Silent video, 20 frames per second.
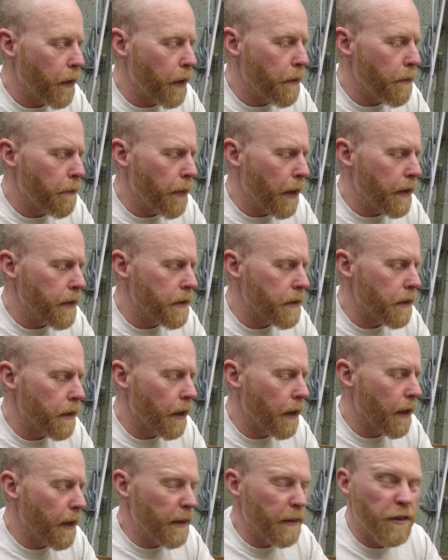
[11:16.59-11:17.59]

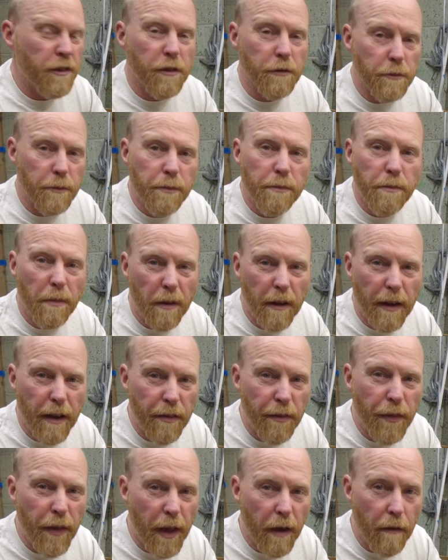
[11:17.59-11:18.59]
It should,
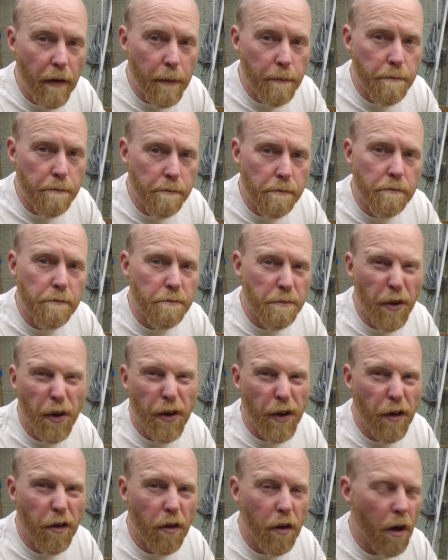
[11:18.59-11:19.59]
in theory, burn
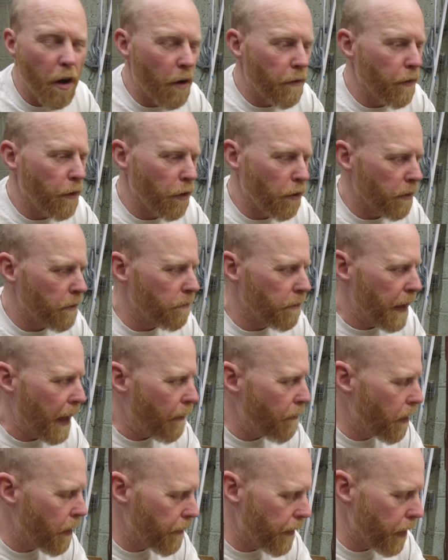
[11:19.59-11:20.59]
it all off or
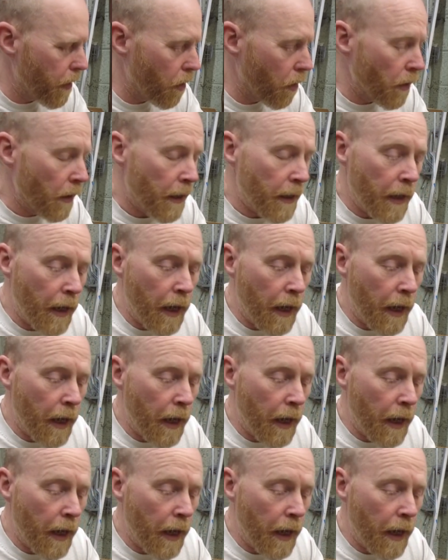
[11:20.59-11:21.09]
get rid of it all.